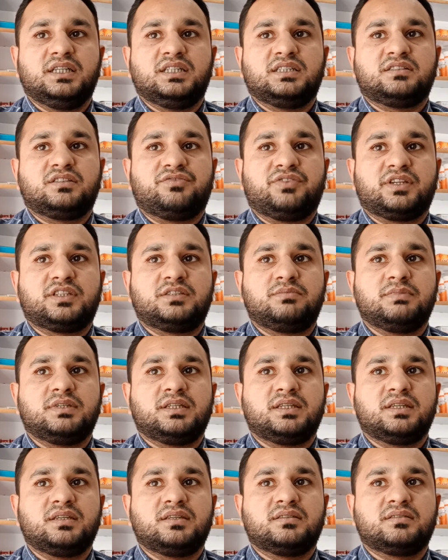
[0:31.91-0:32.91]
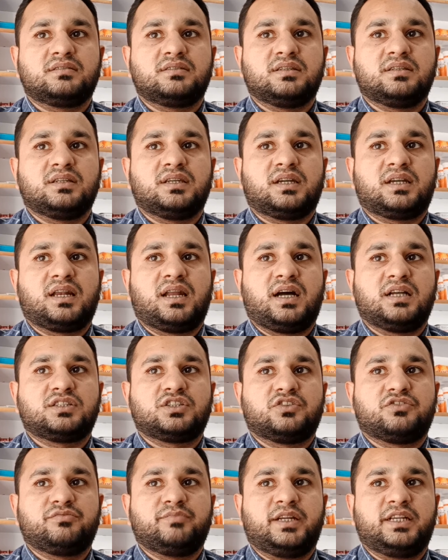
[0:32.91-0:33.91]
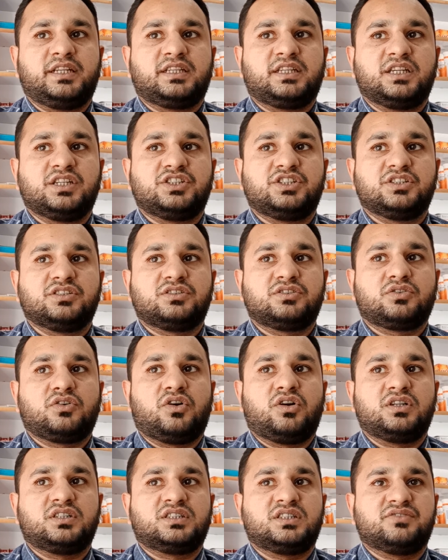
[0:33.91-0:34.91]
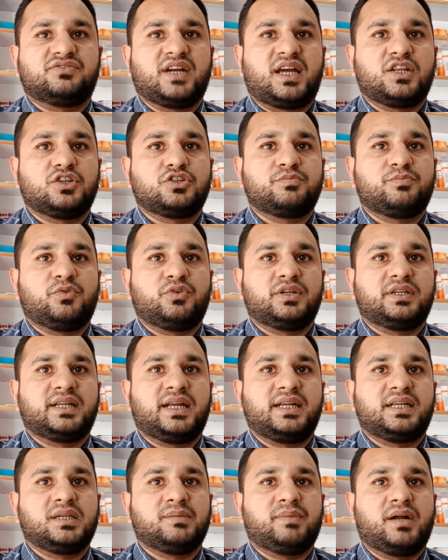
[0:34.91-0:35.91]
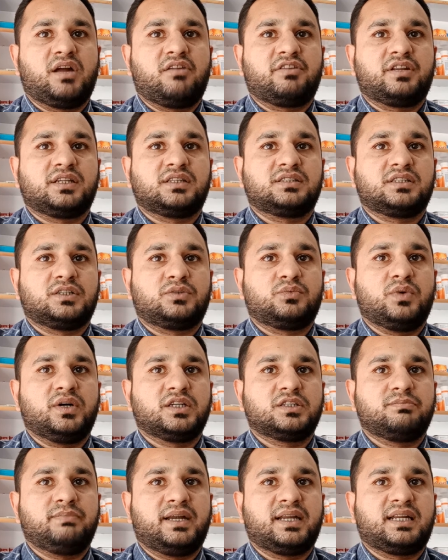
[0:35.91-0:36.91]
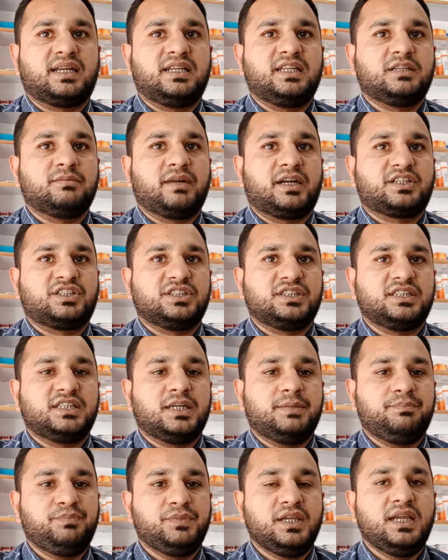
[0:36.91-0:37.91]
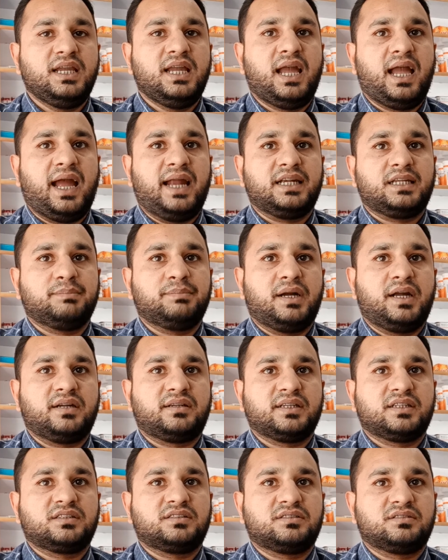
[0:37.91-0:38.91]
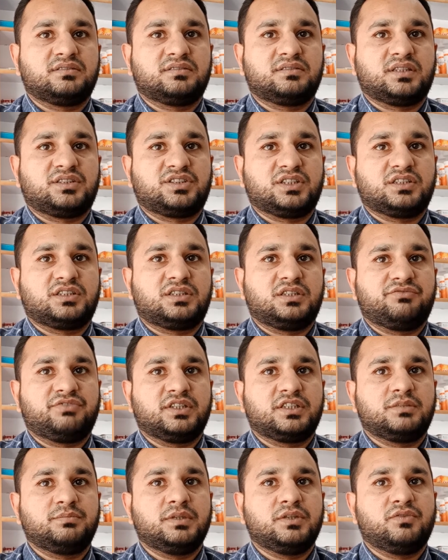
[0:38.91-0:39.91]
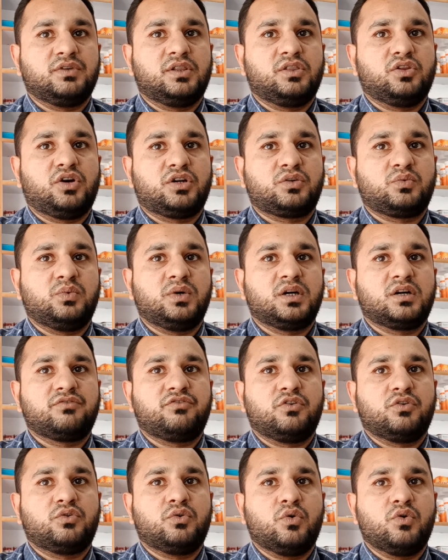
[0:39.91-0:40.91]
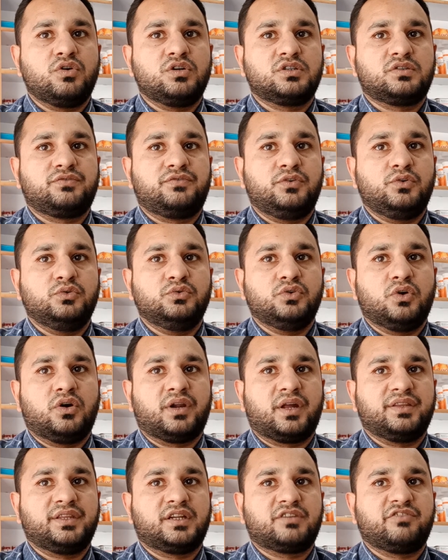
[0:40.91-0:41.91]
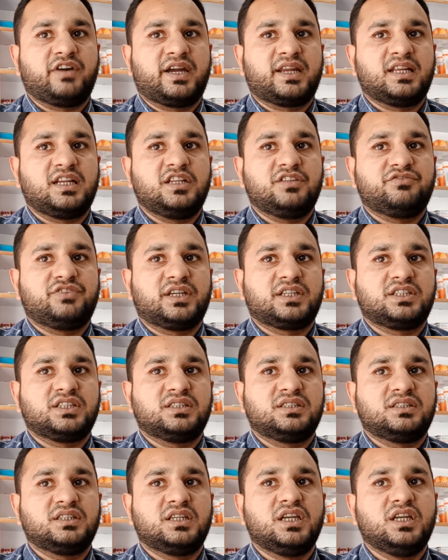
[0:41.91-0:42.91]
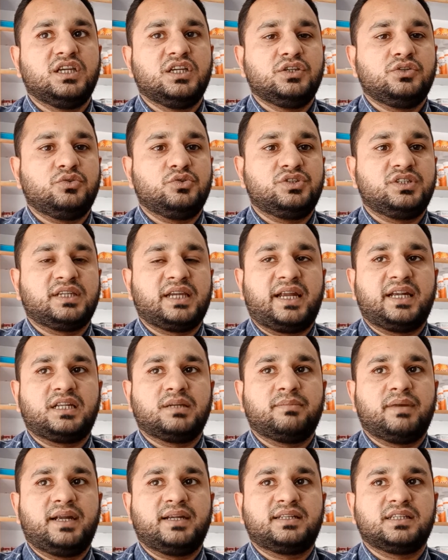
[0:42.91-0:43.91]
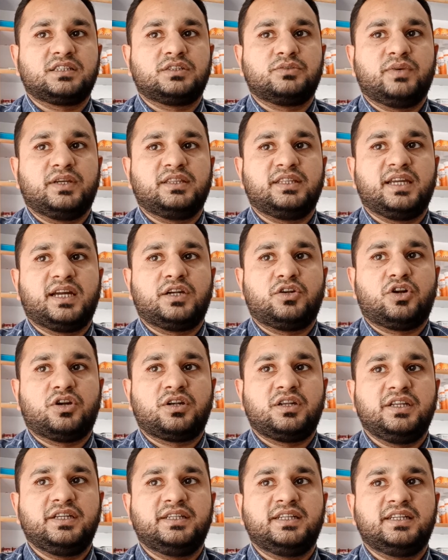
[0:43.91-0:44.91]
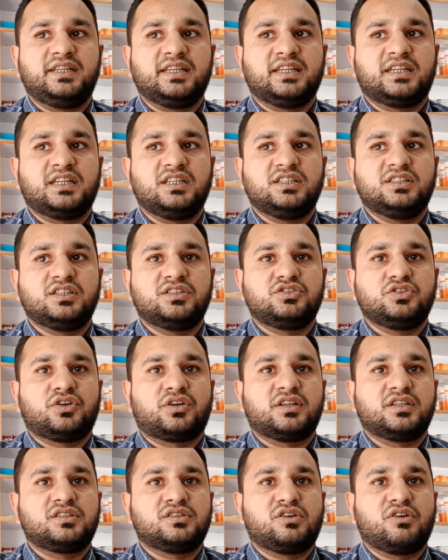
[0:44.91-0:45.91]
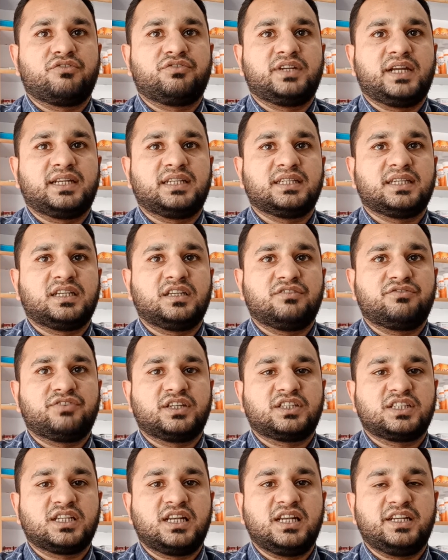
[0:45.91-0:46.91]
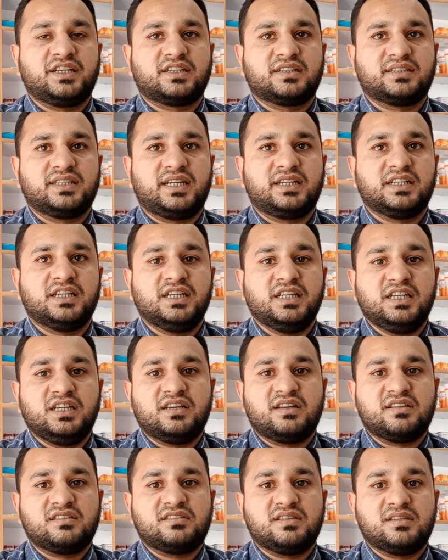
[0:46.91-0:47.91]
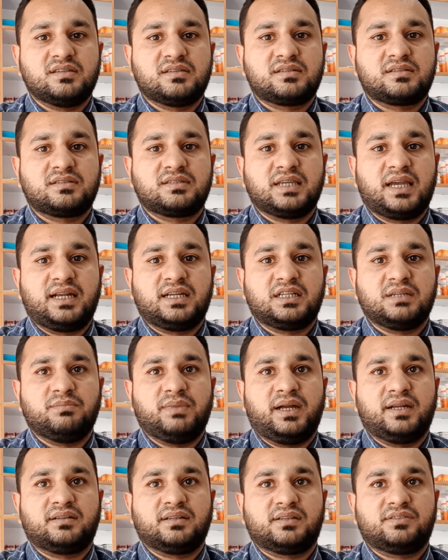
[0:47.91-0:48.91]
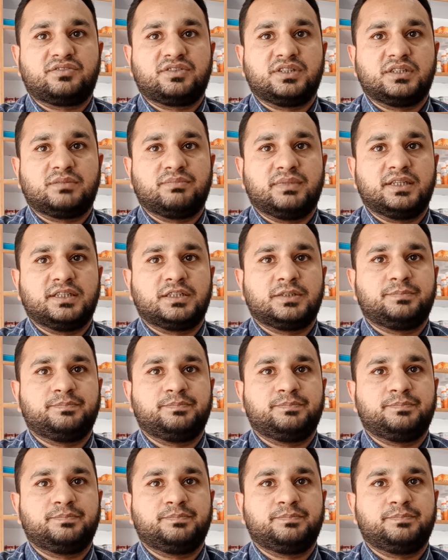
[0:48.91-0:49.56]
Cefixime is in a class of medications called cephalosporin antibiotics. It works by killing bacteria. Antibiotics such as Cefixime will not work for colds, flu, or other viral infections. Using antibiotics when they are not needed increases your risk of getting an infection later that resists antibiotic treatment.